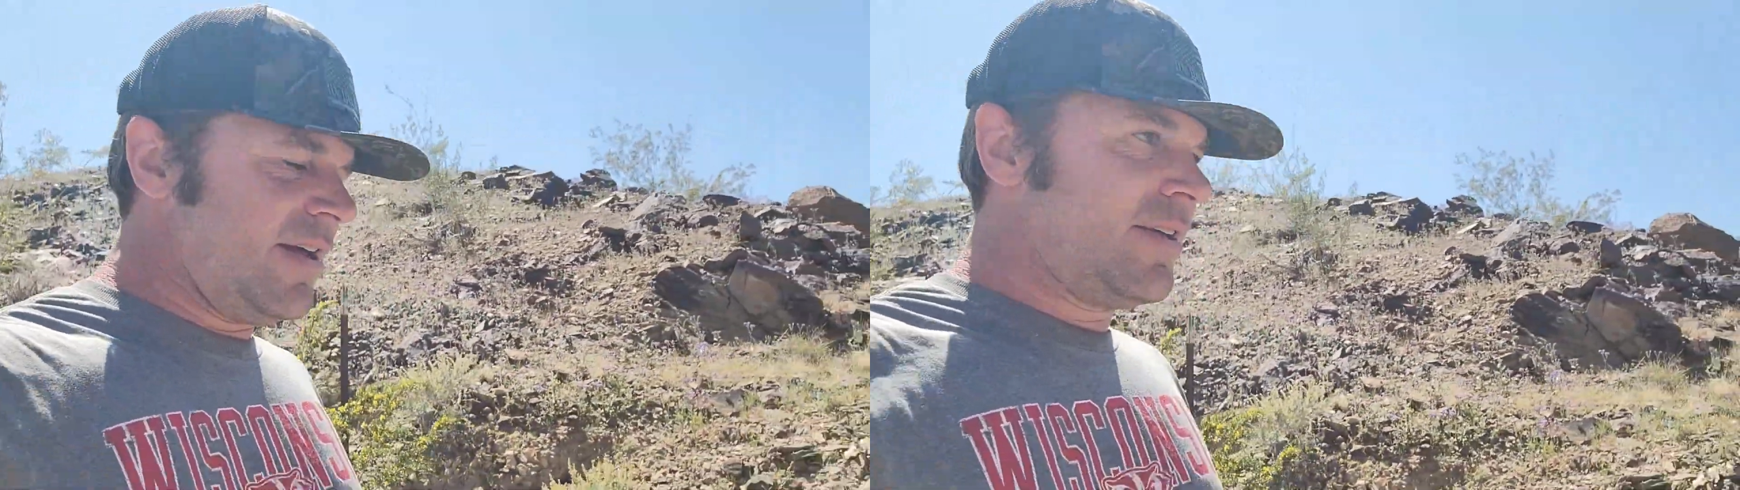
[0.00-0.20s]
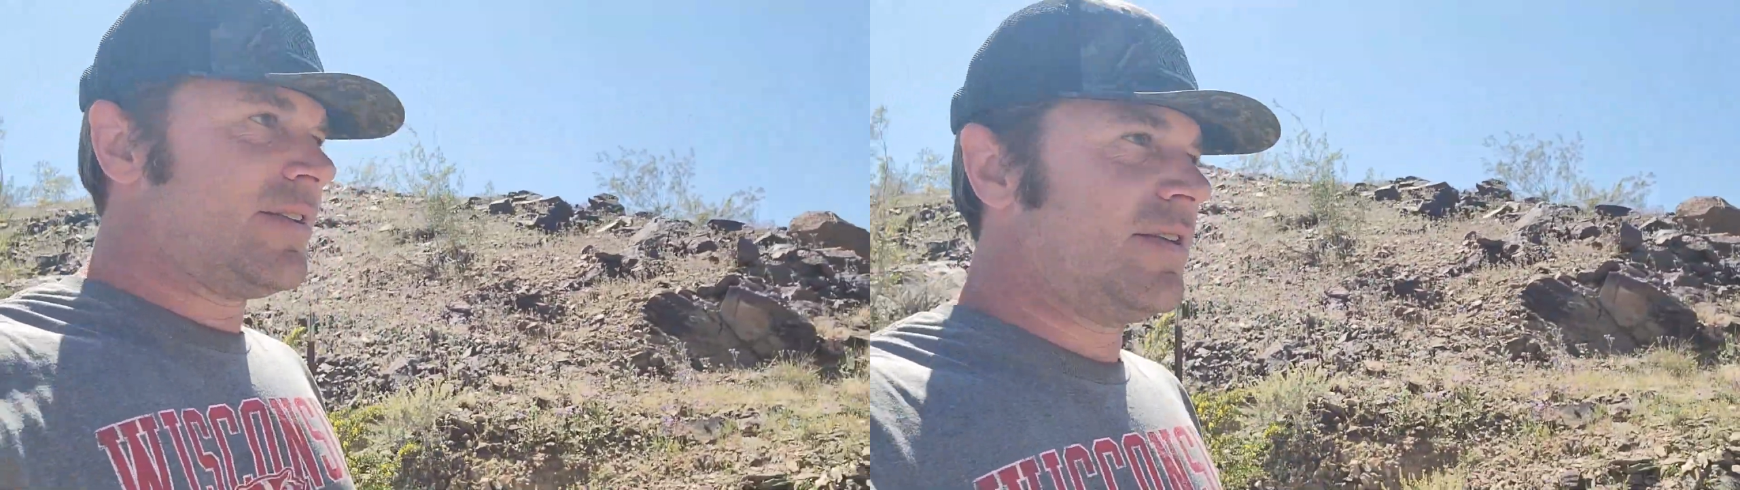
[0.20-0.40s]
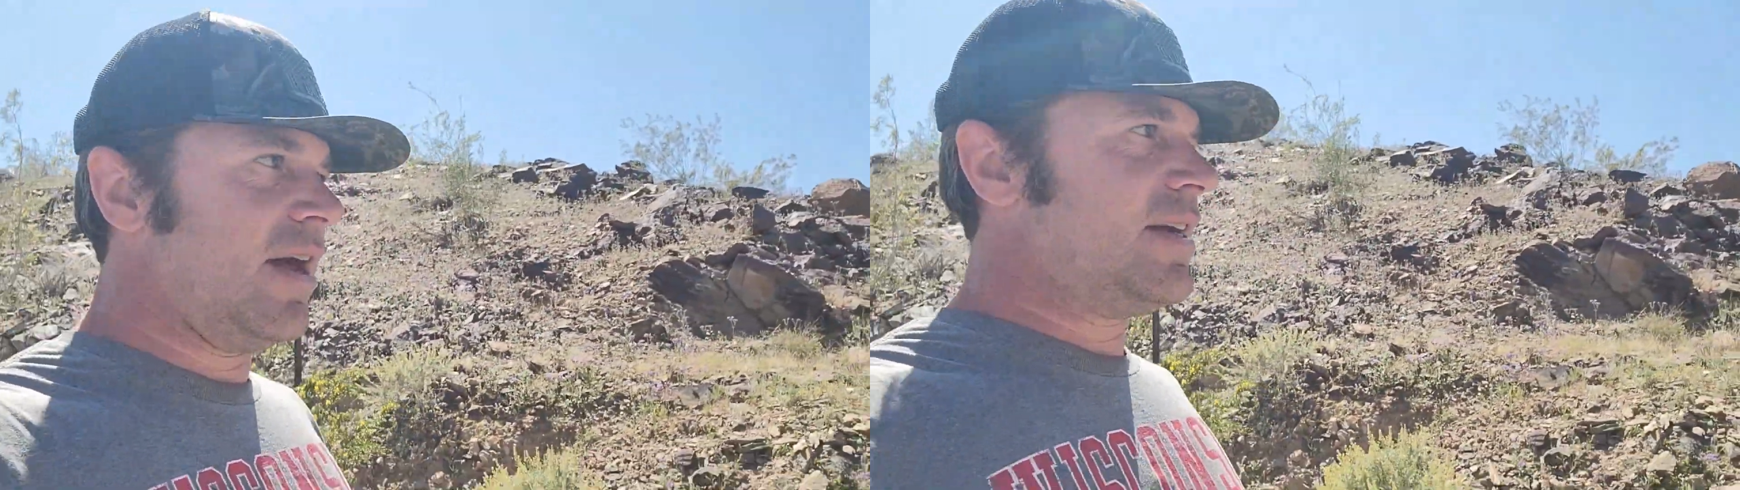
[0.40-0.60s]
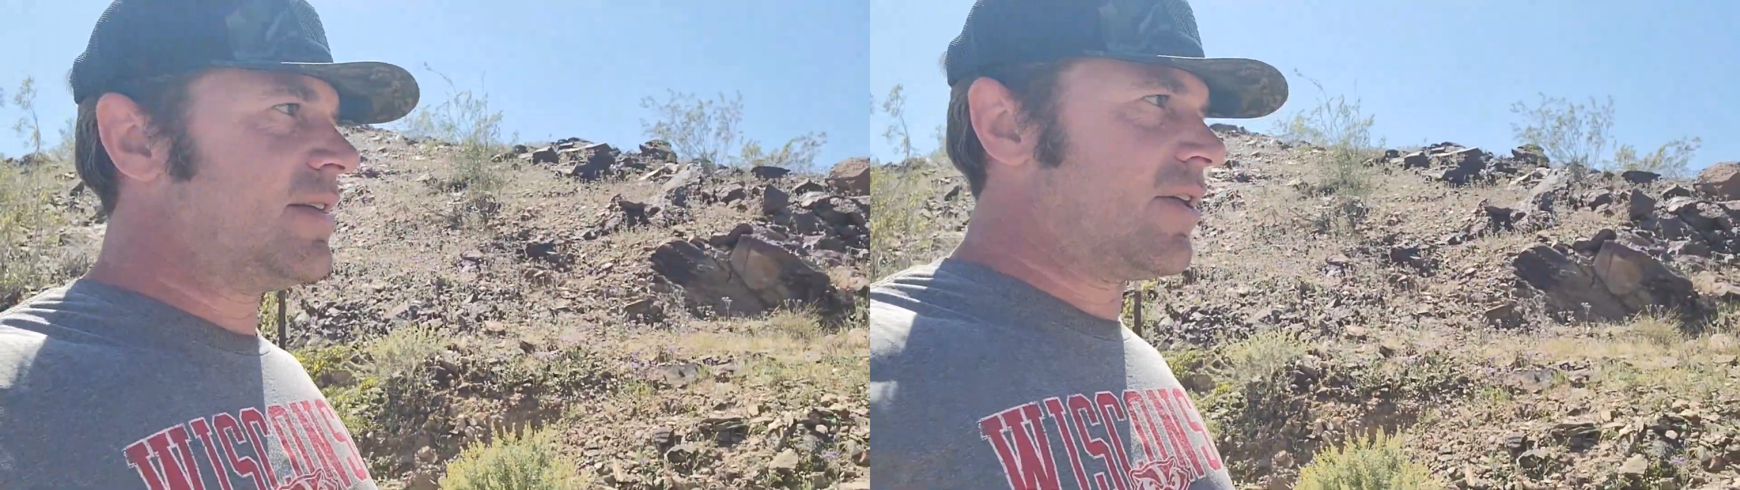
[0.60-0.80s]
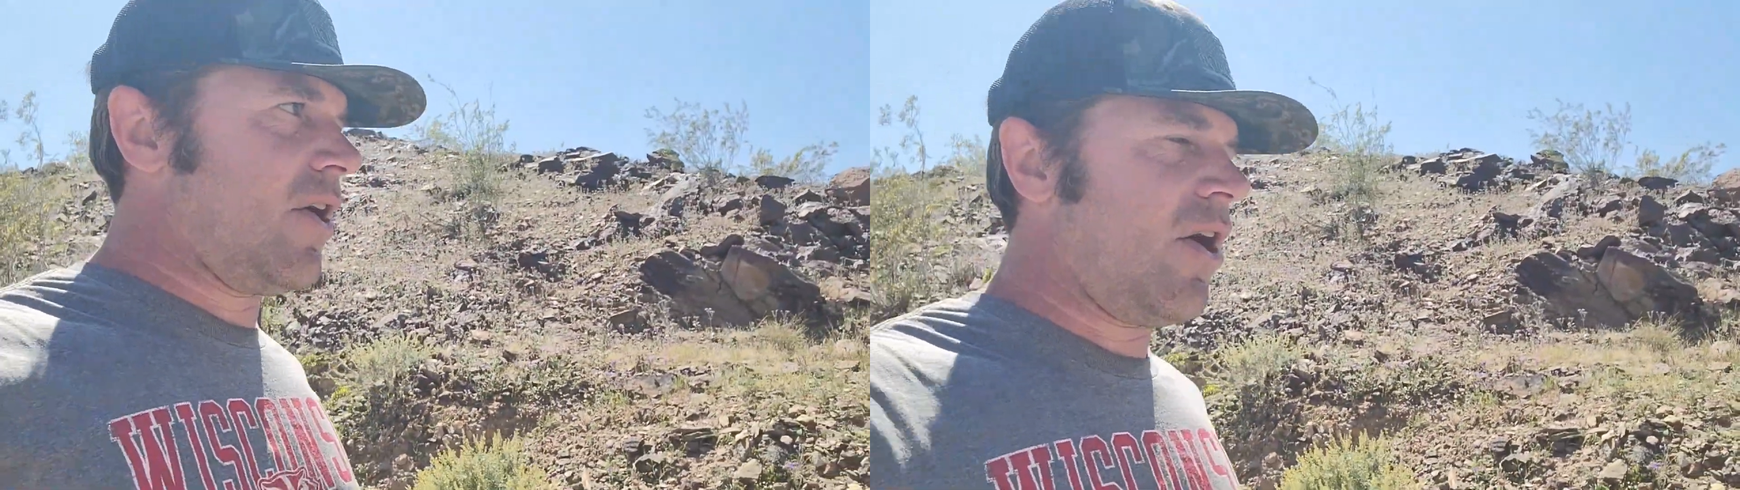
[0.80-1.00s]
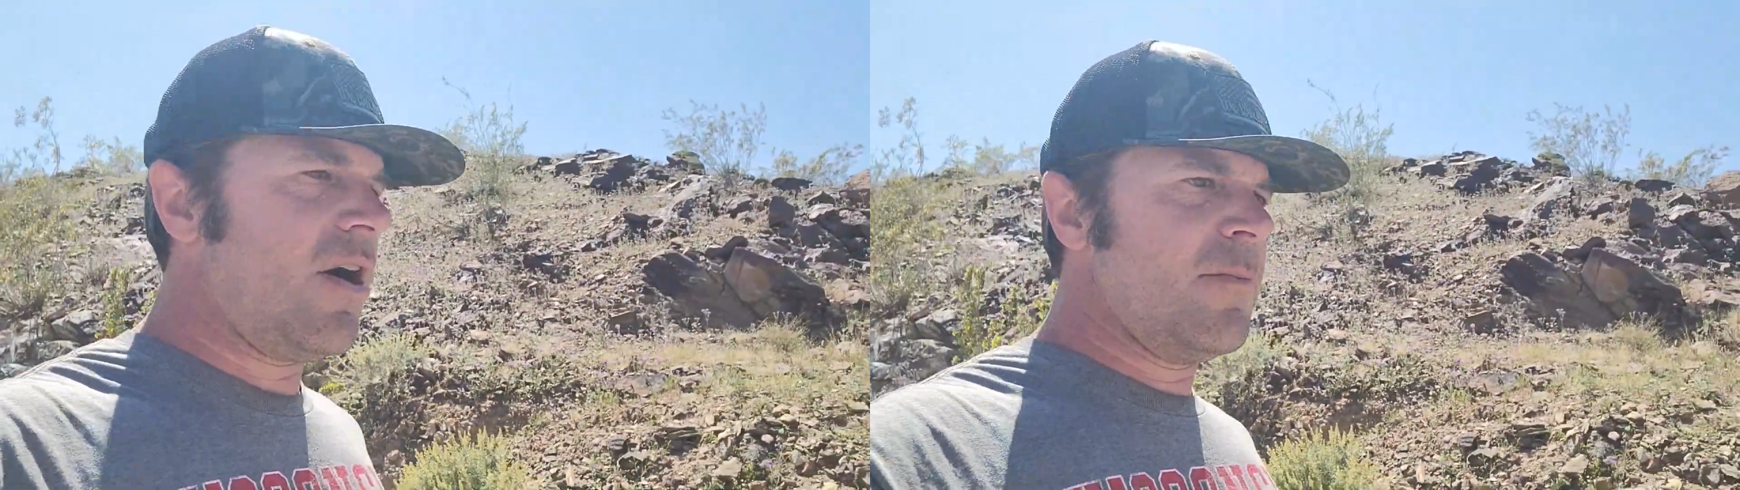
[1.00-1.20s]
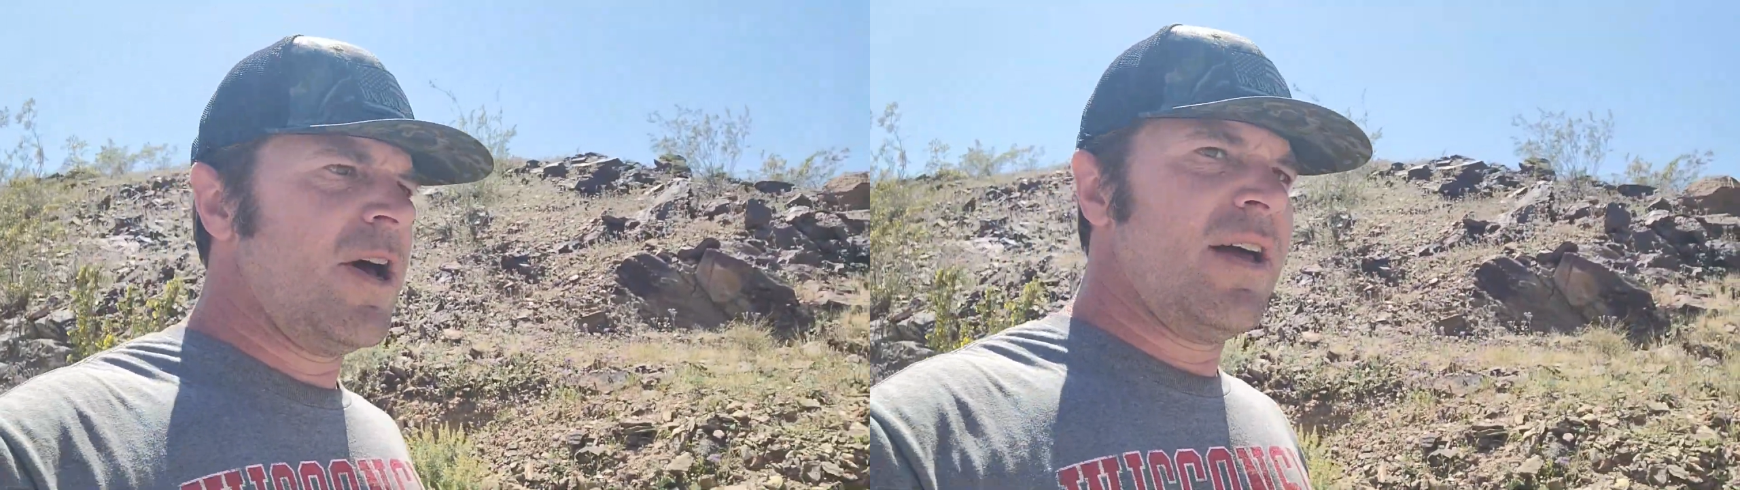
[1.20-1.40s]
It's nice and calm.